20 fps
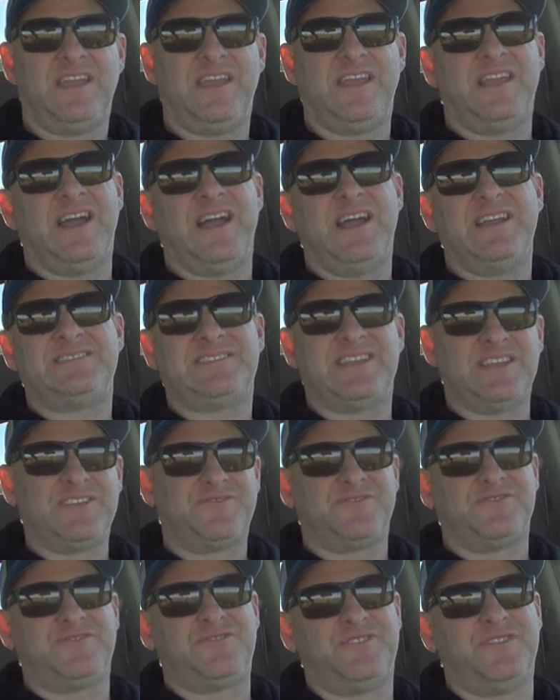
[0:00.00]
Hey guys, thanks
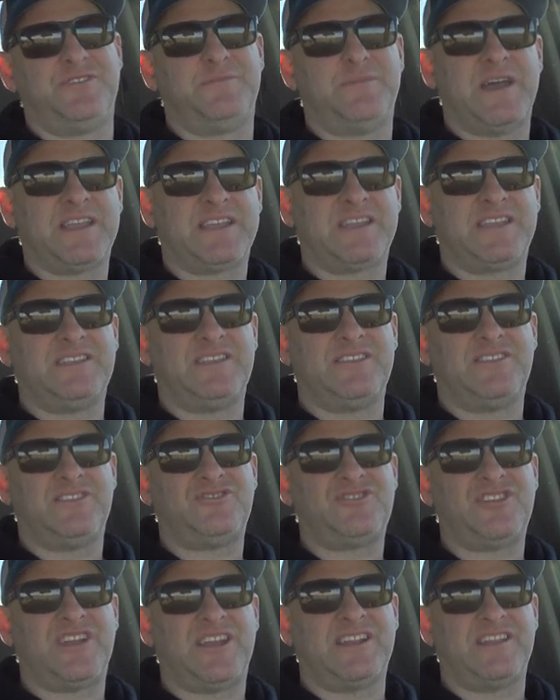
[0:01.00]
for tuning back into the
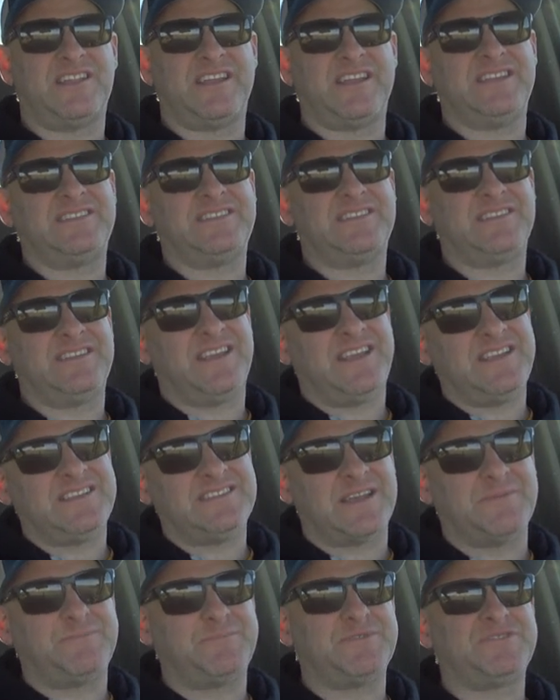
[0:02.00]
channel. And
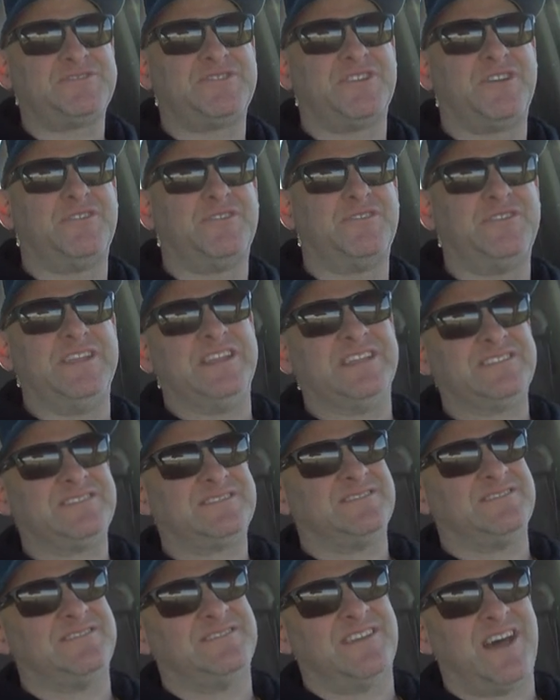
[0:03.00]
today's episode,
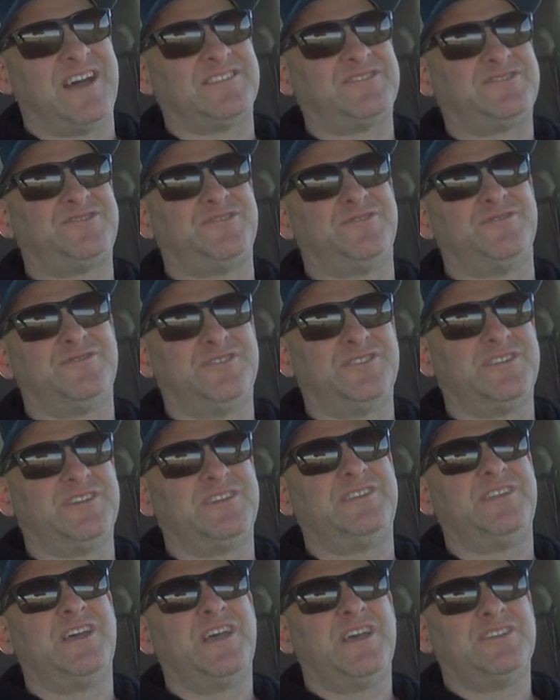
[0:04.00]
it's not so
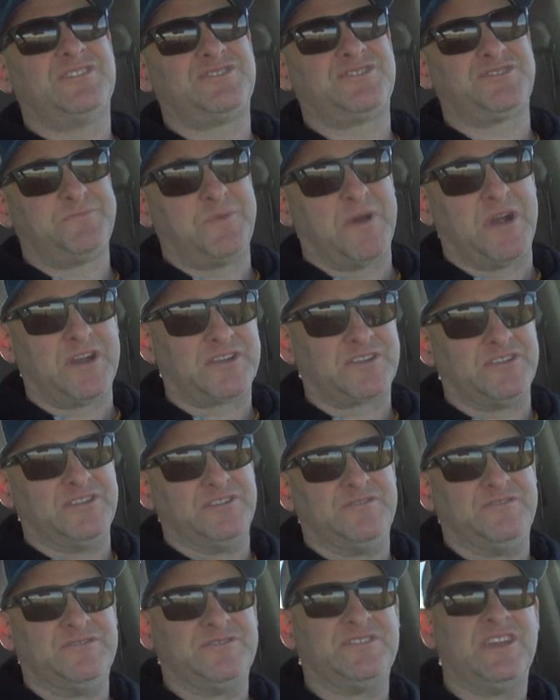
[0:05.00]
good Spark
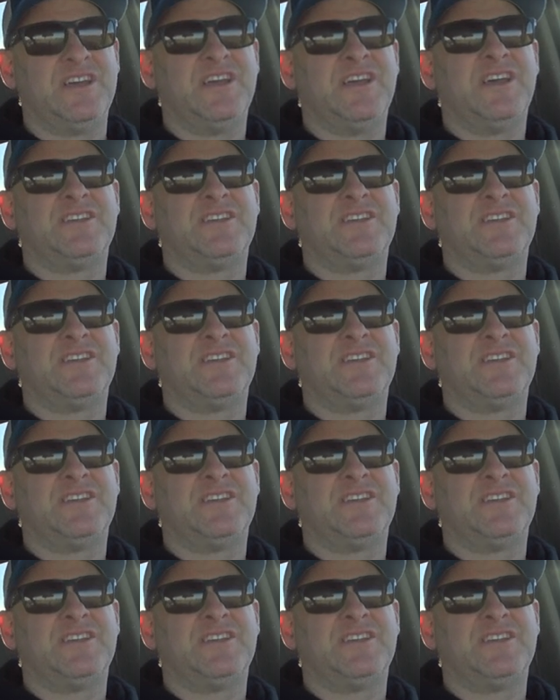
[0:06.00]
news.